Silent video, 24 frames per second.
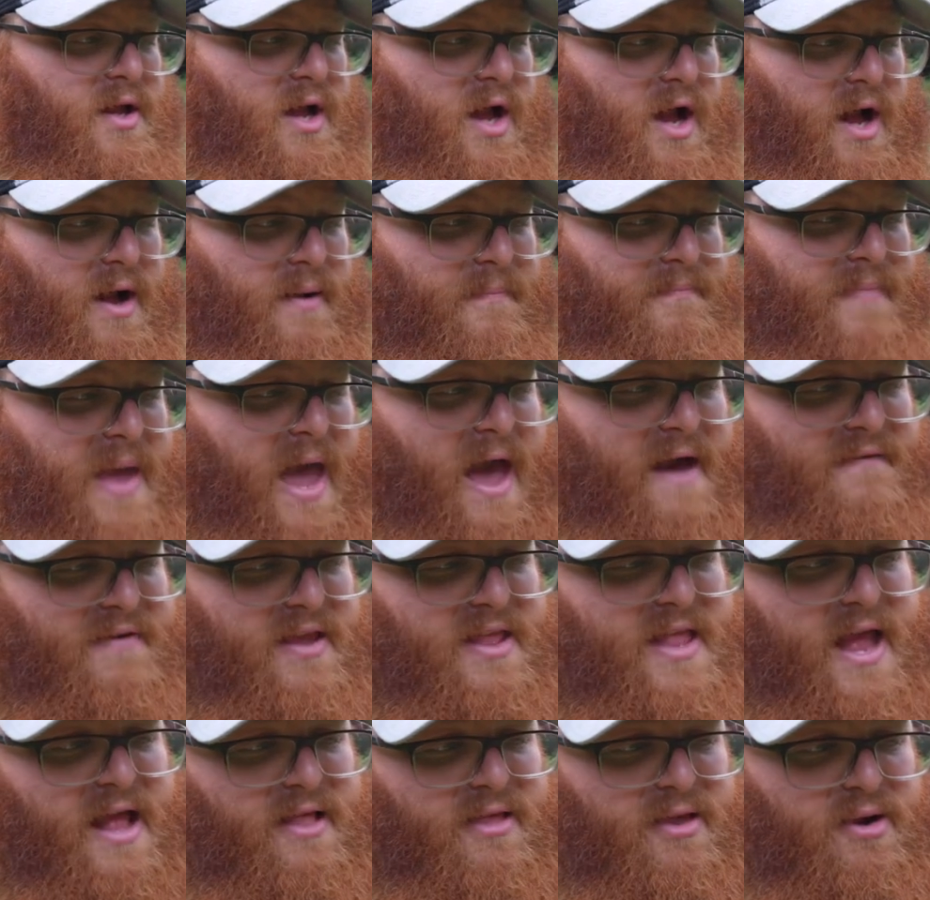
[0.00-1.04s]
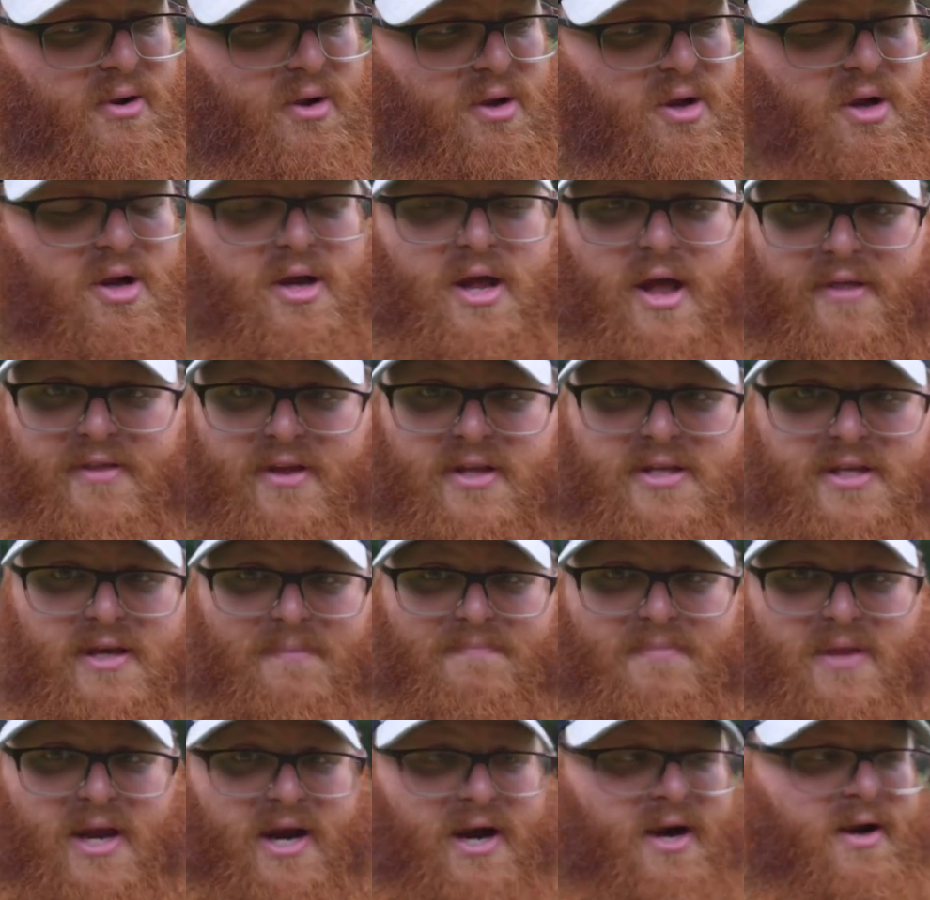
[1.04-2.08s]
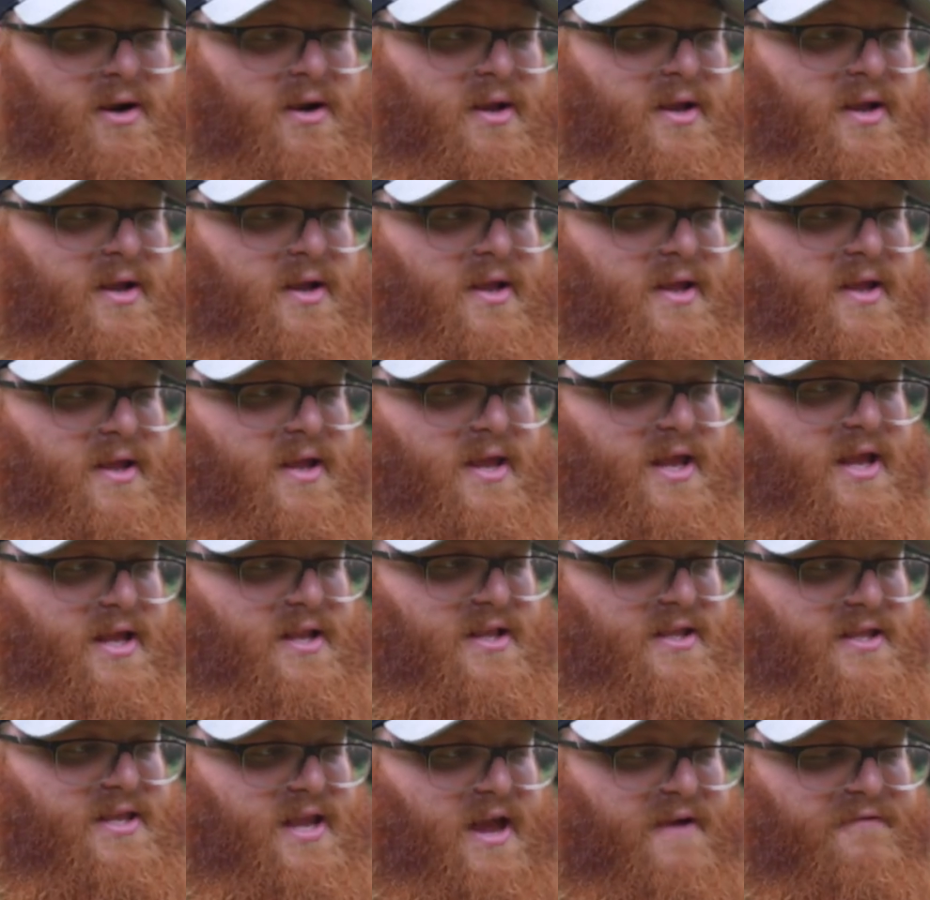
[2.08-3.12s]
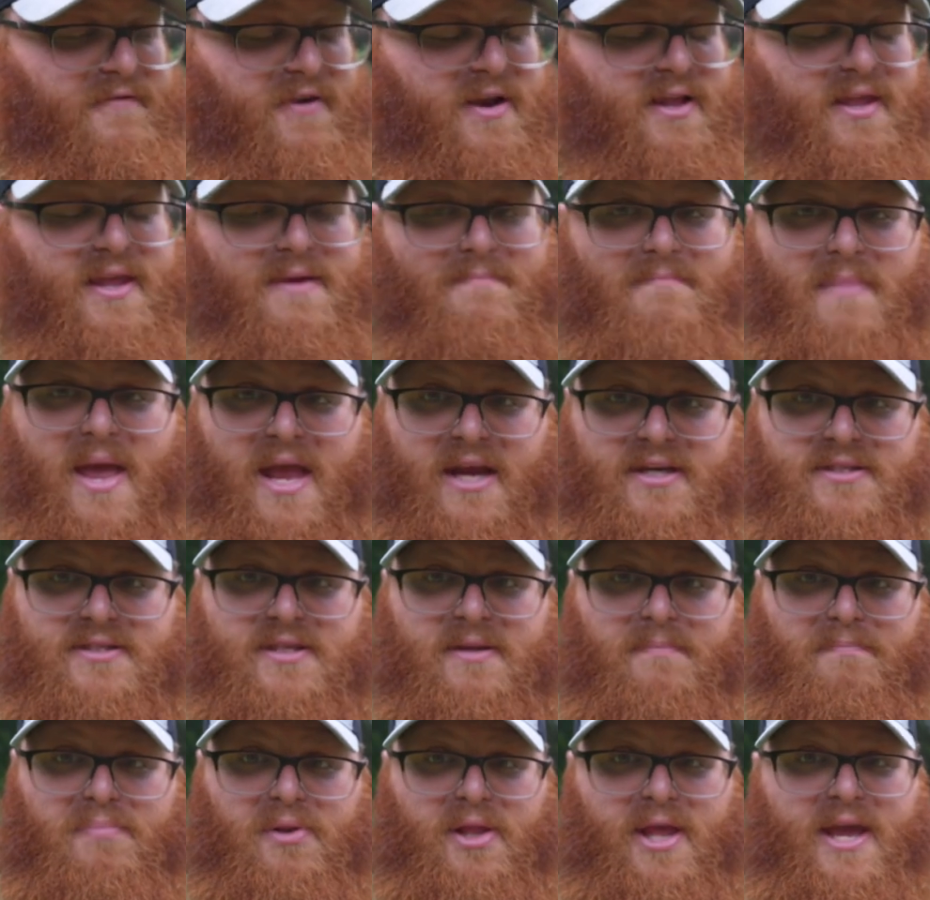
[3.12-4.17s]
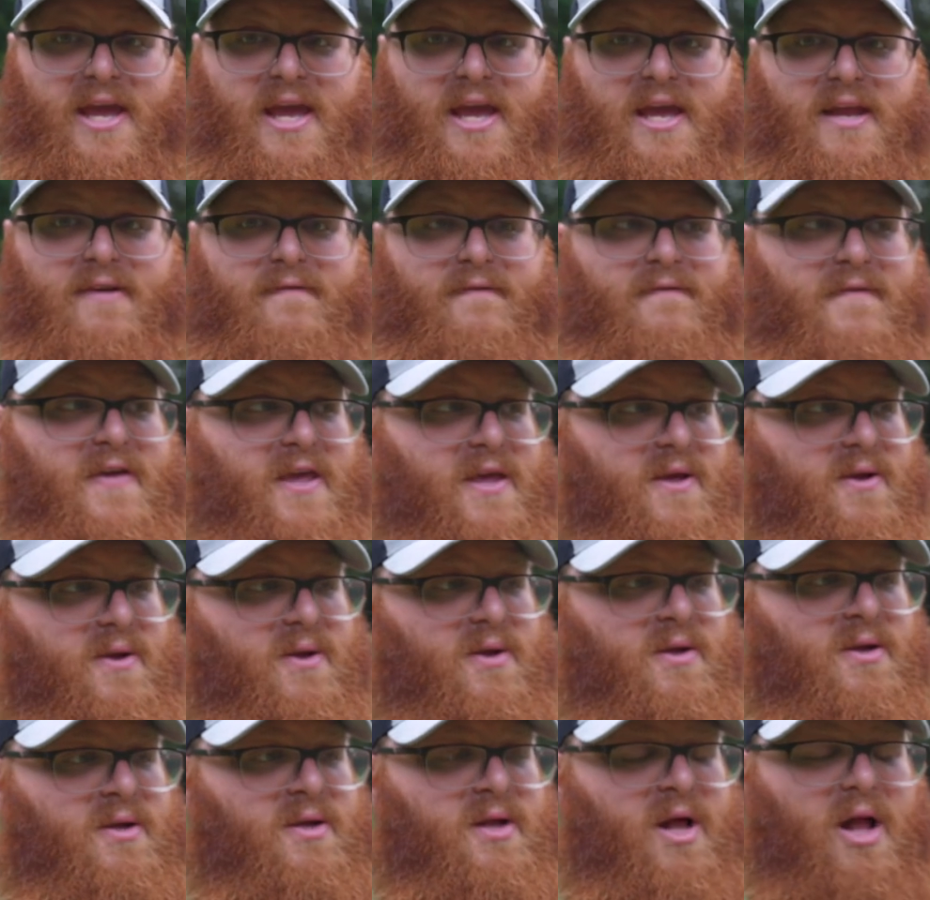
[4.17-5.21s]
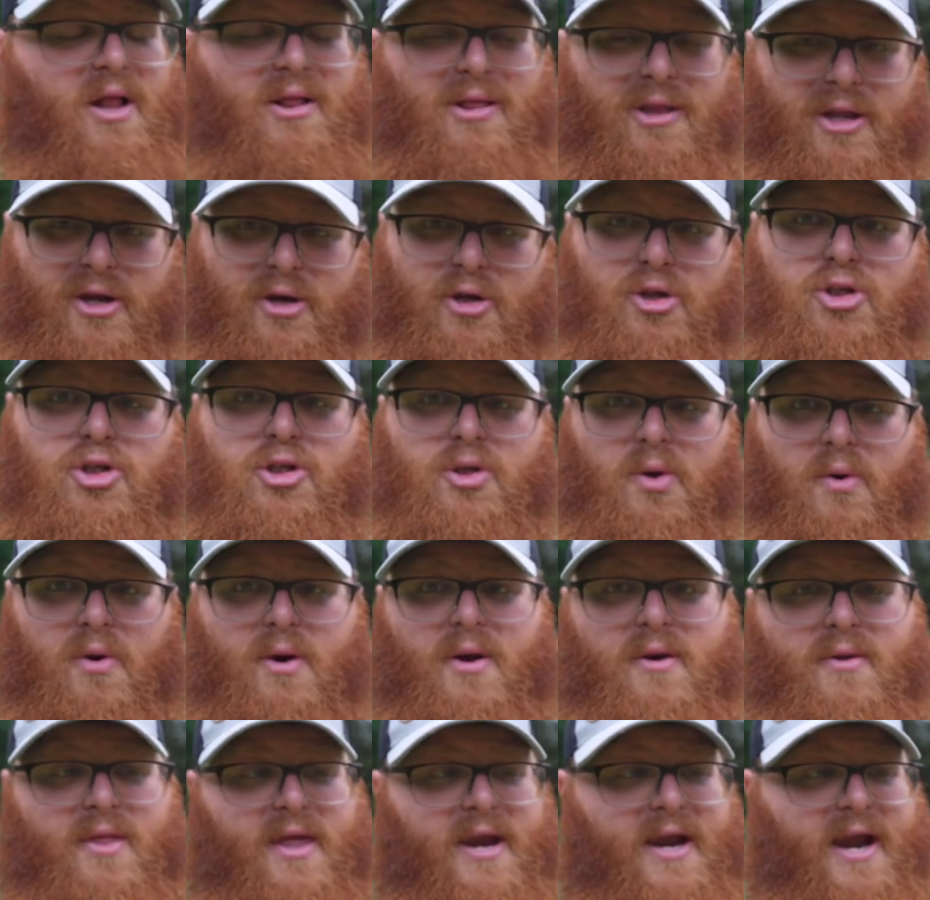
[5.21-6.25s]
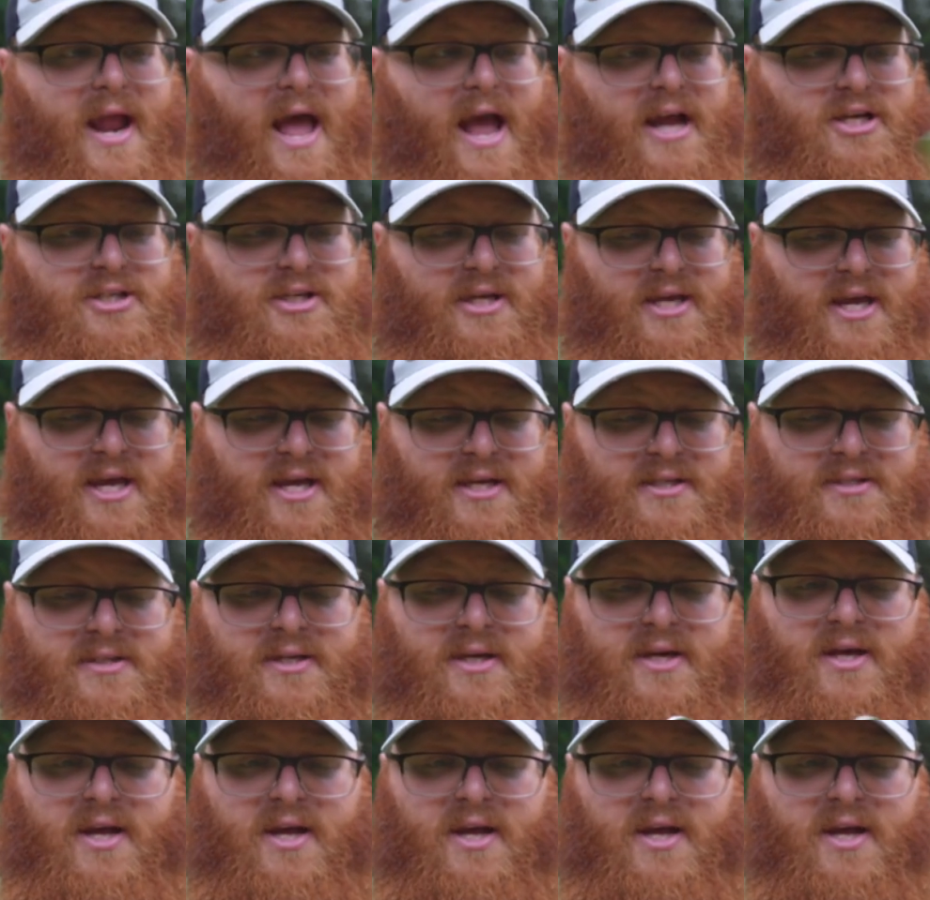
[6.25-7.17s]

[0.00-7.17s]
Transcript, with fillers: Having that little hook on the tip there, it definitely makes the blade feel a little shorter than it actually is,